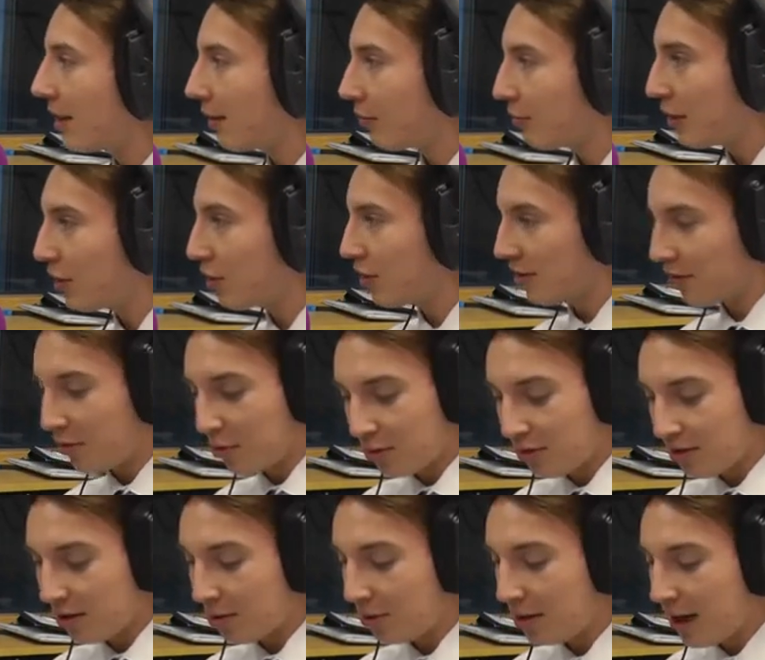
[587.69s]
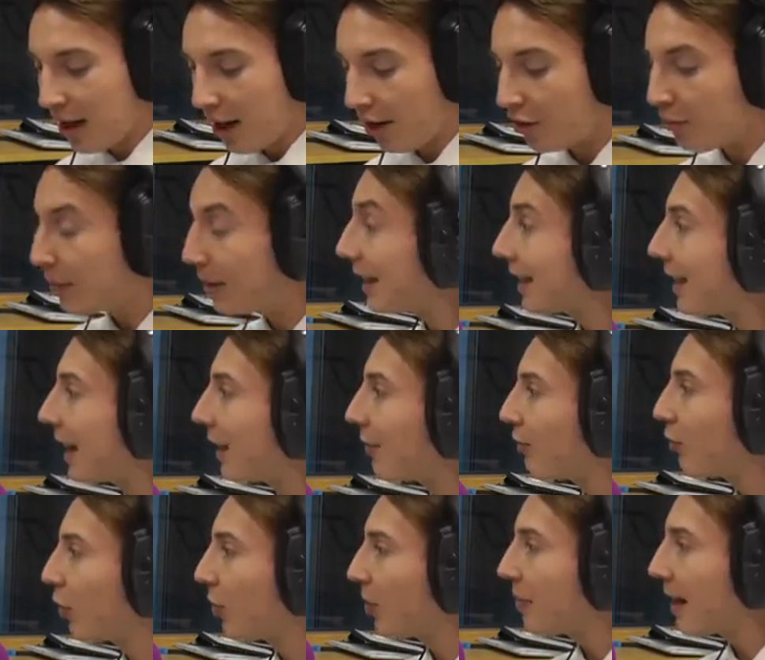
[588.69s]
Ian Richardson, also a familiar
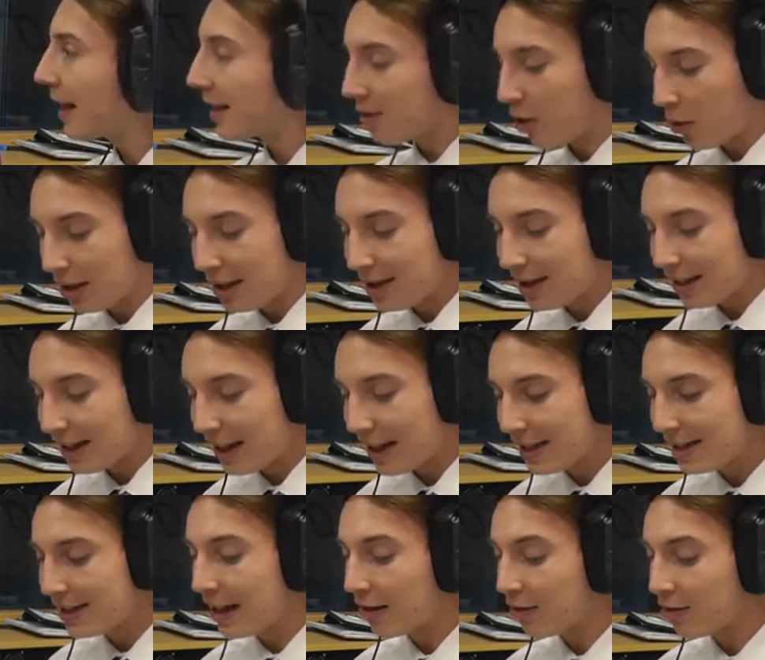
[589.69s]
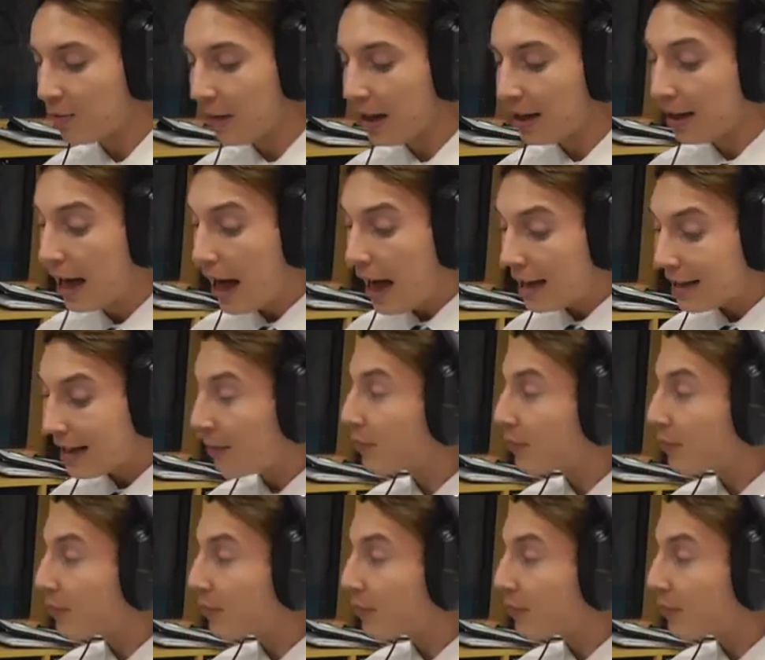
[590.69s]
name from the Manx hockey scene, he's there as well. Sam